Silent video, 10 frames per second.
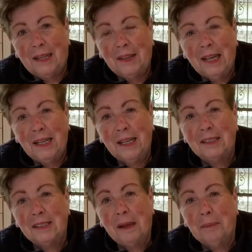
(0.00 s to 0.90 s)
Then they
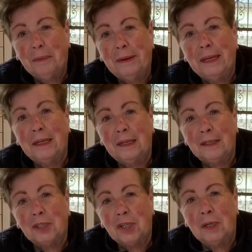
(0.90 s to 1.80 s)
separated
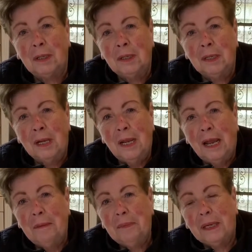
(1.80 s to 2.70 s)
it
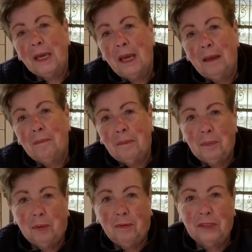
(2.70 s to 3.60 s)
and became
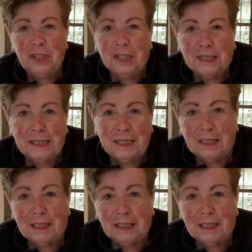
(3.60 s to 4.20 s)
Provincia Caserta.